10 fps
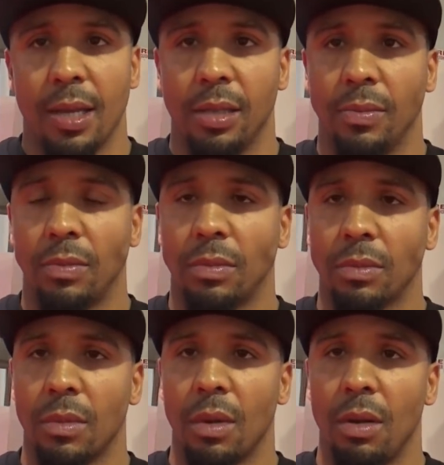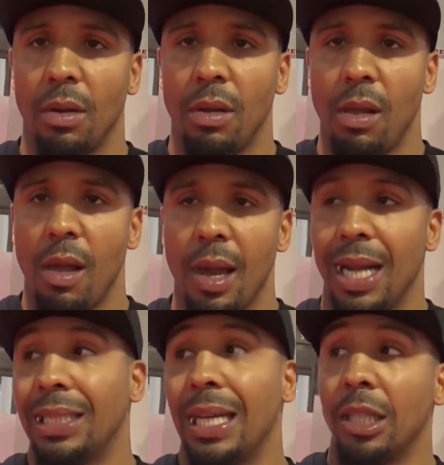
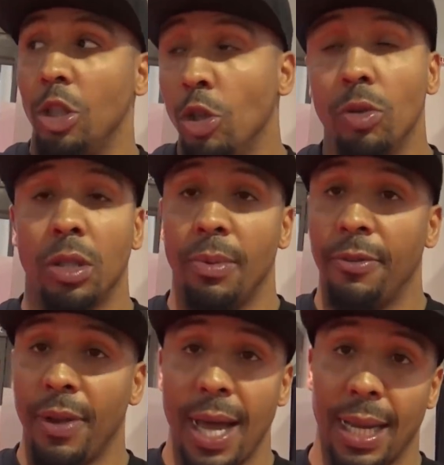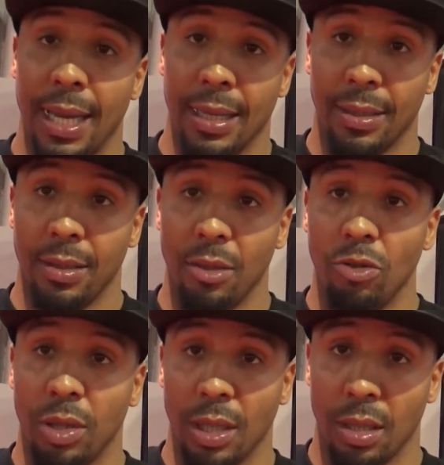And that's not the dude to be flat
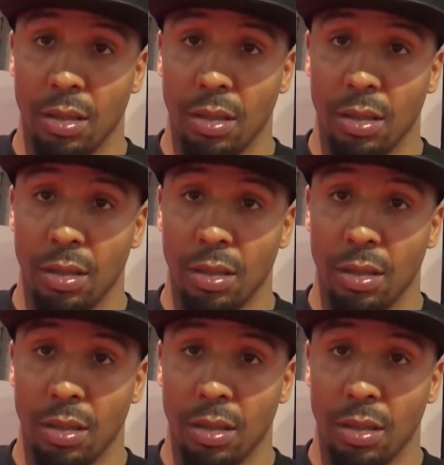against, Usyk.